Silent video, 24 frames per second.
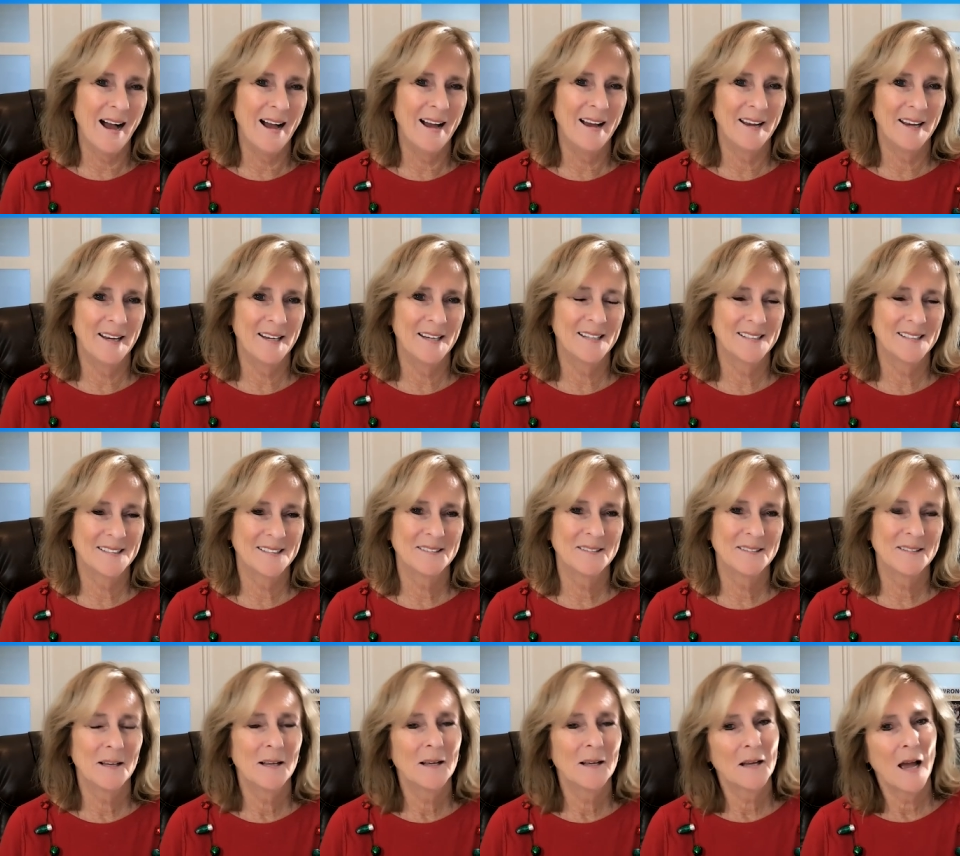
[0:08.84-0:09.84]
Hi.
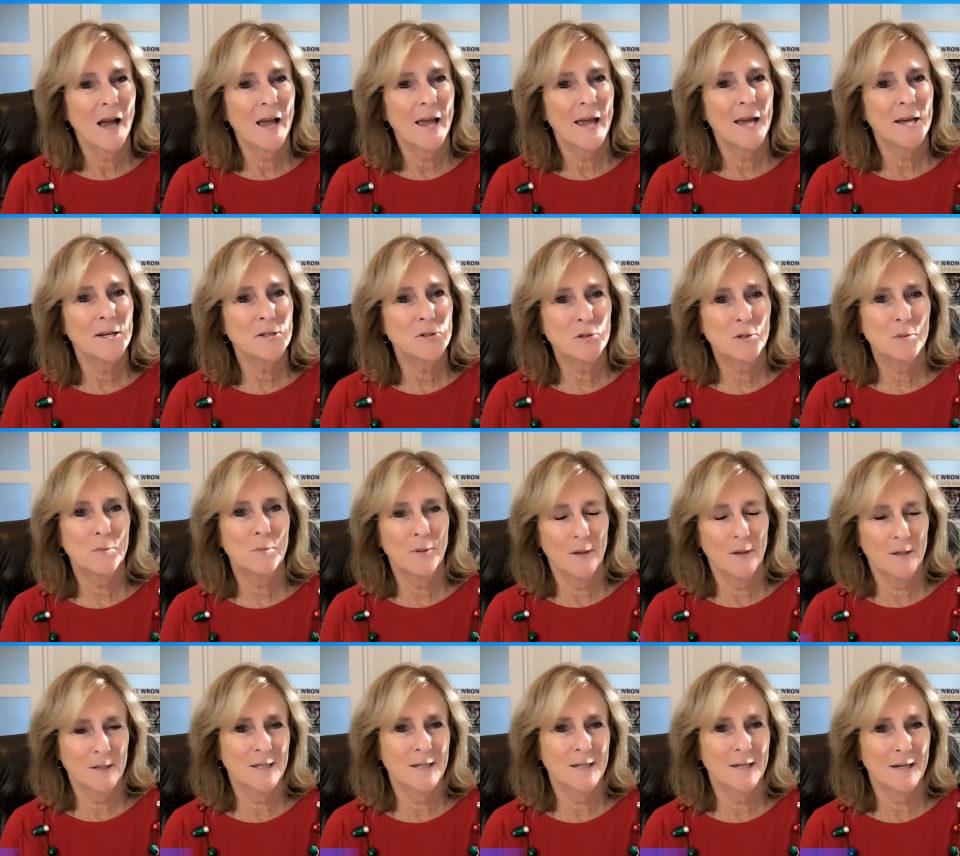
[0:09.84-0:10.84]
As your
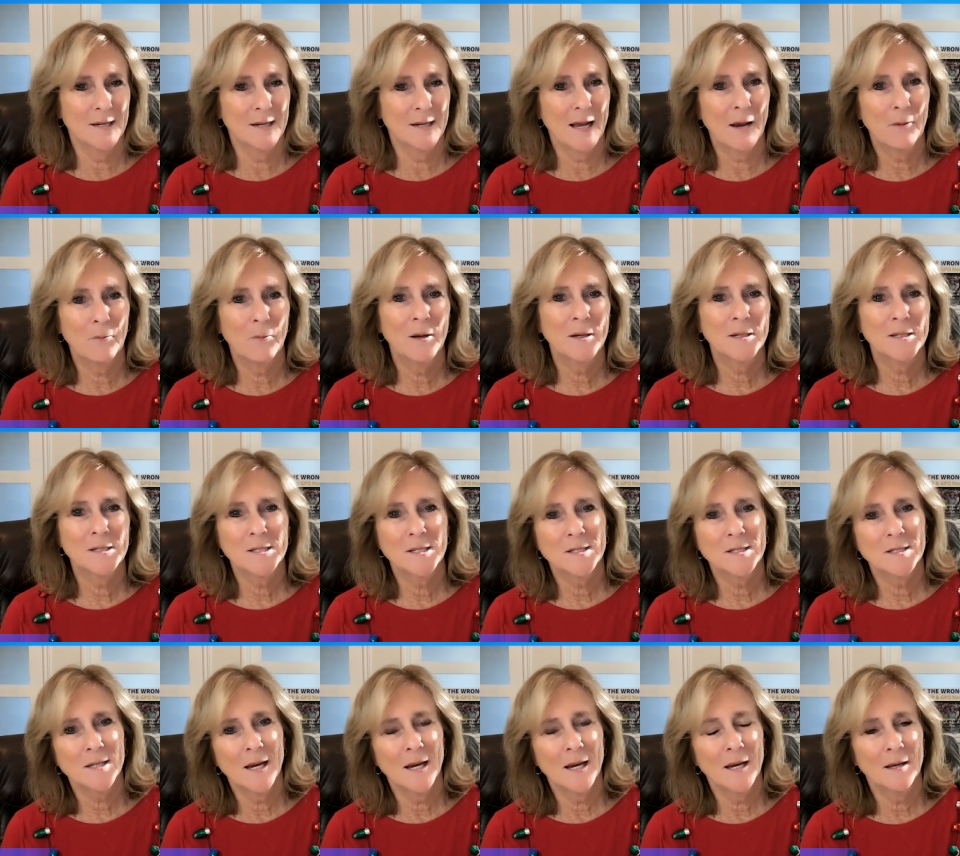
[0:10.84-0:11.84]
president, I wanted
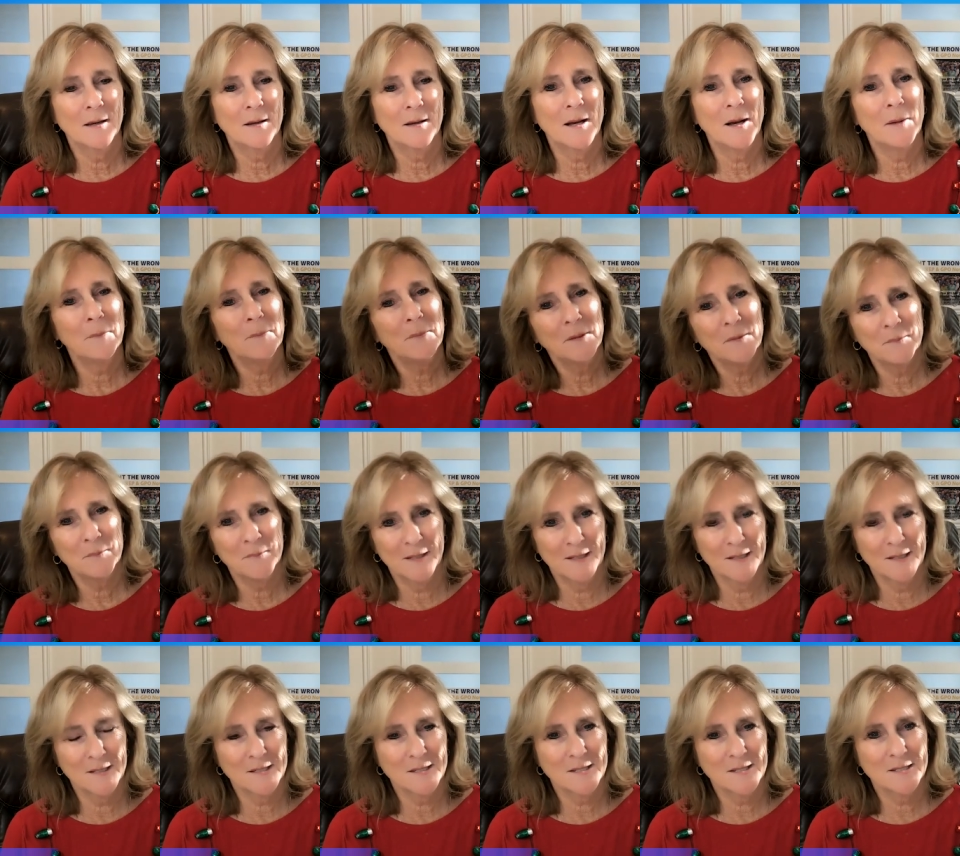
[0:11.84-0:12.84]
to take a couple of
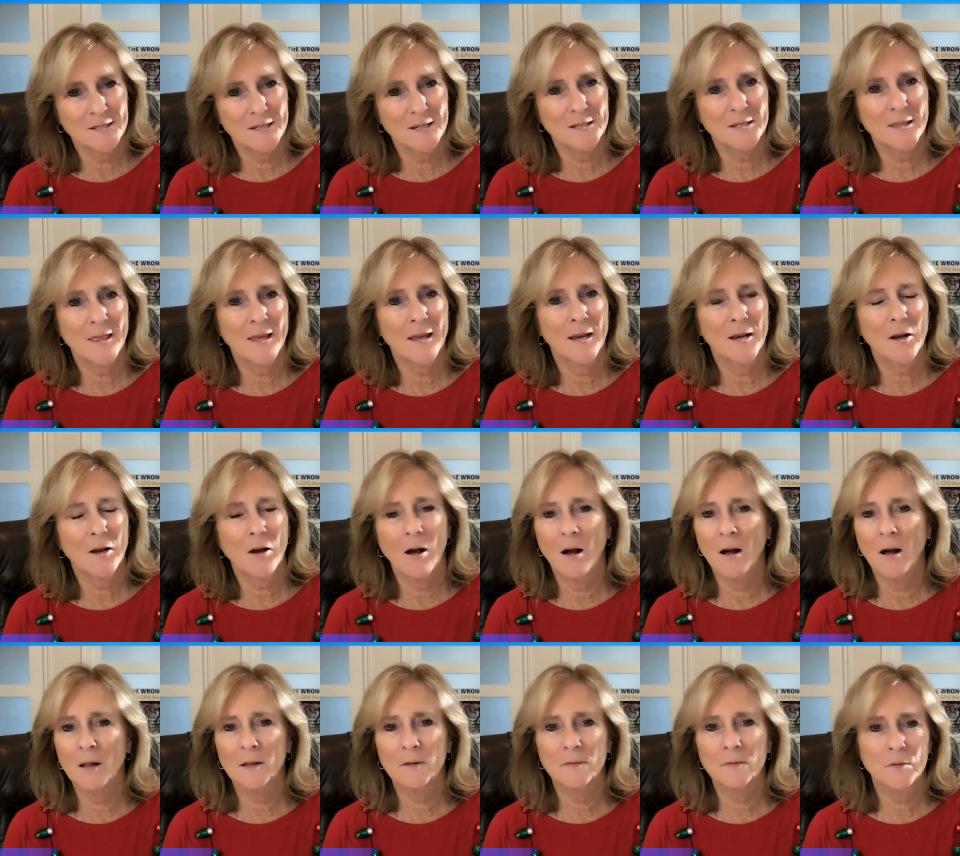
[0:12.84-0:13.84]
minutes to thank
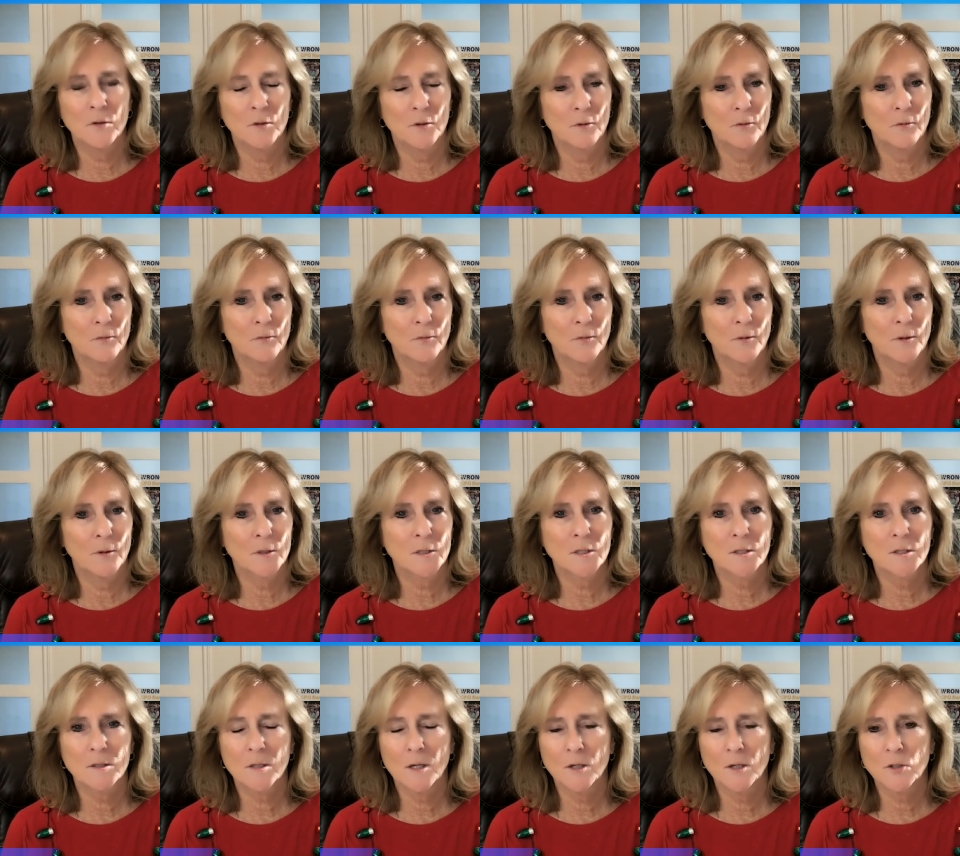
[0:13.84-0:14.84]
all of you for
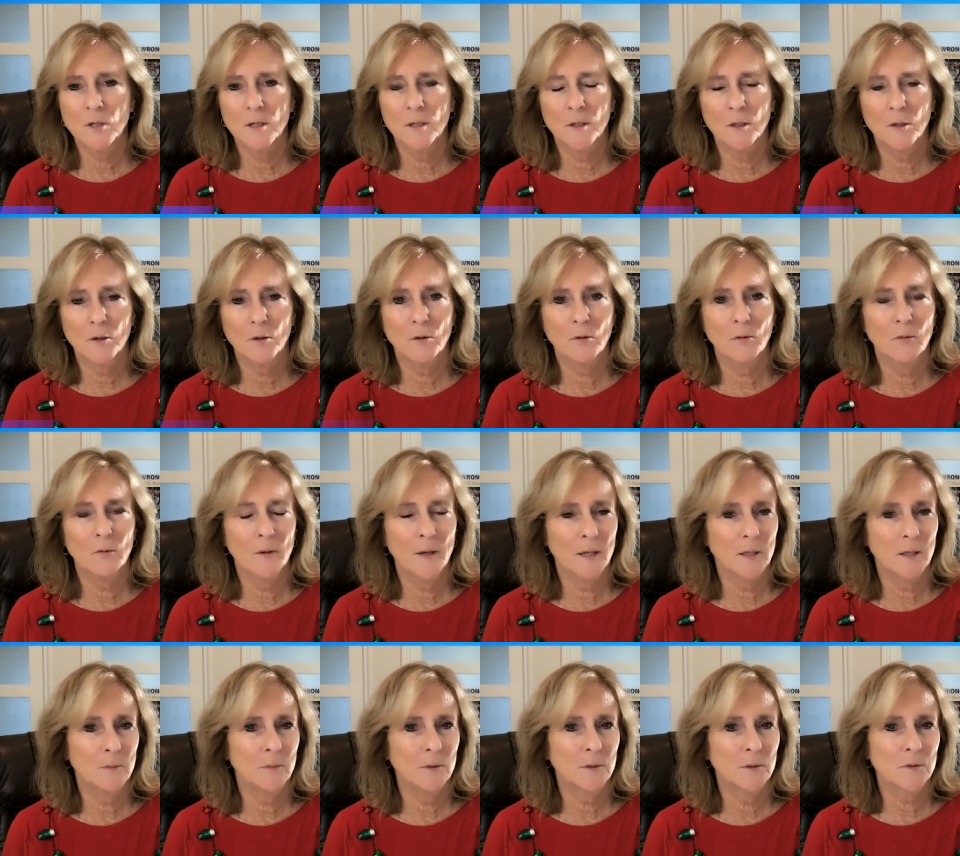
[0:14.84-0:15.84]
such an
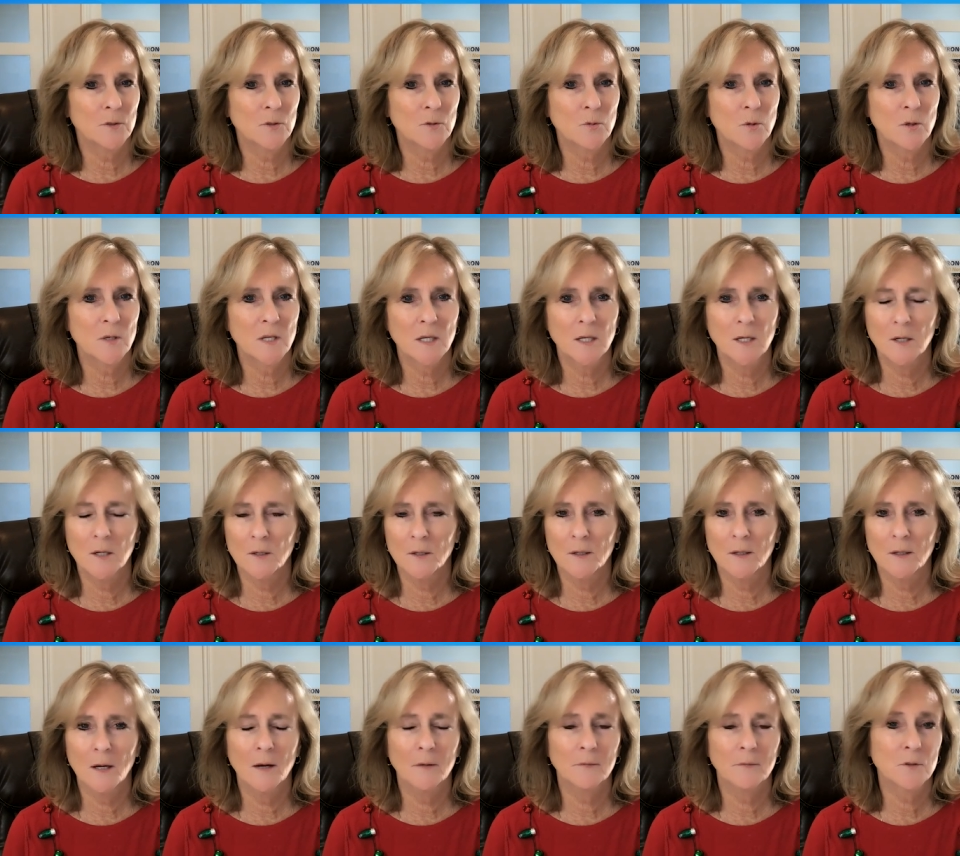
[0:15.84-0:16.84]
incredible
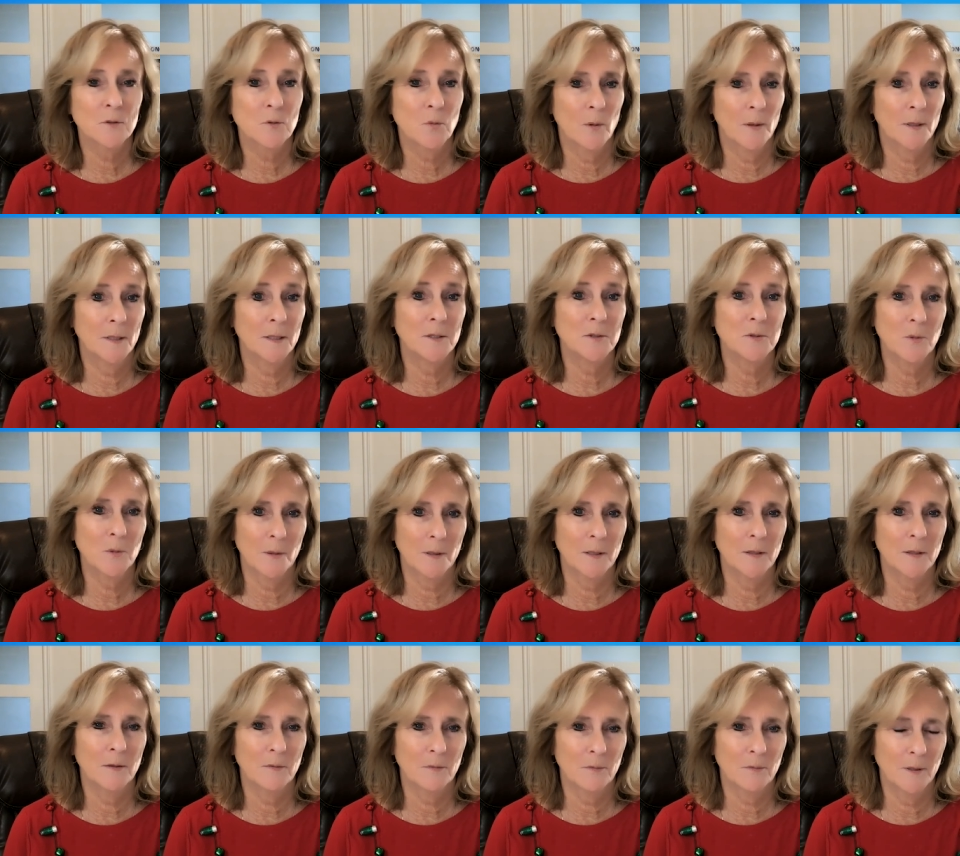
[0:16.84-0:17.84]
year of
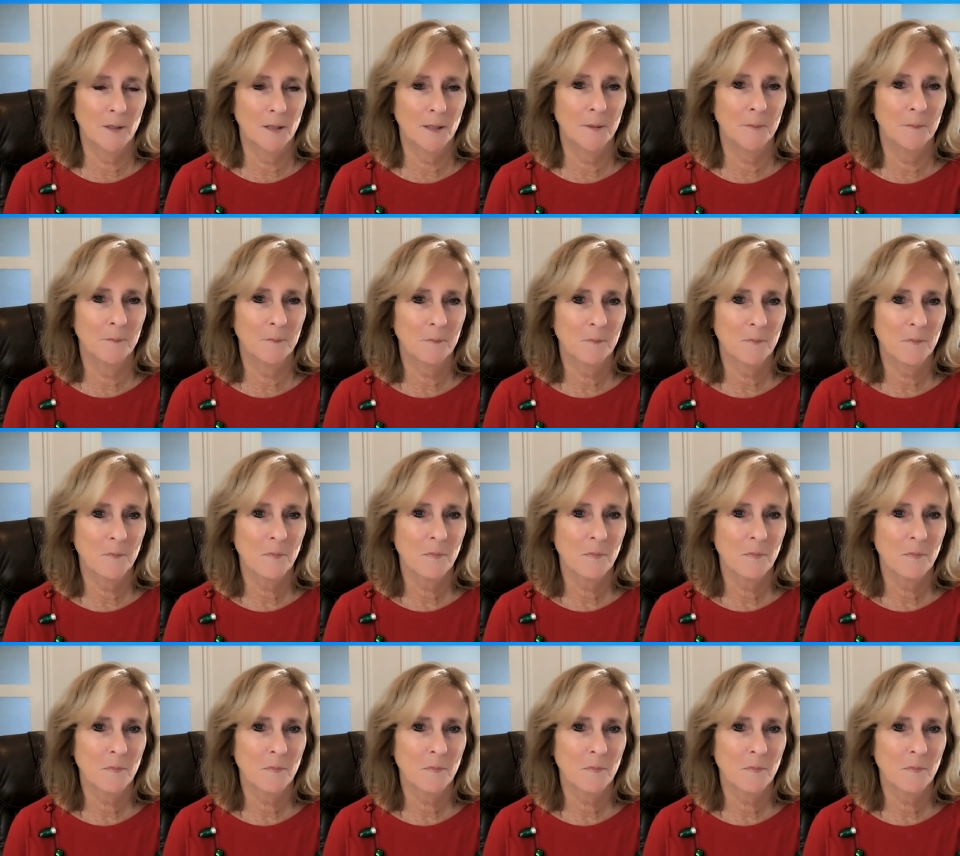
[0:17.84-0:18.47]
2023.